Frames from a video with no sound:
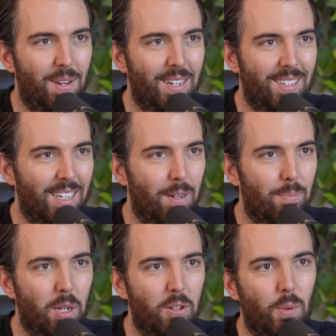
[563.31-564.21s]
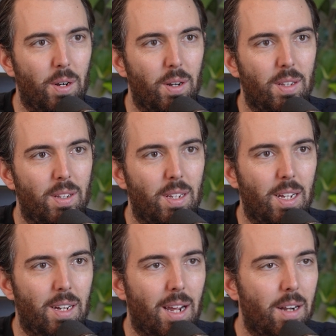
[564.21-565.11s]
and it's like a buzzword
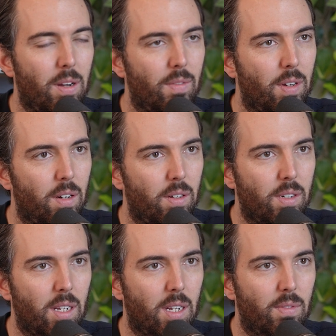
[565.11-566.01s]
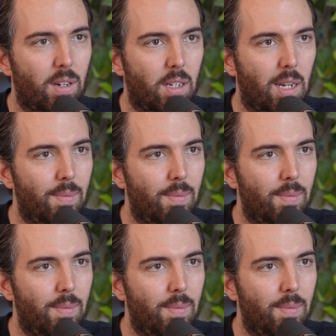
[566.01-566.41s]
that I don't even understand, frankly.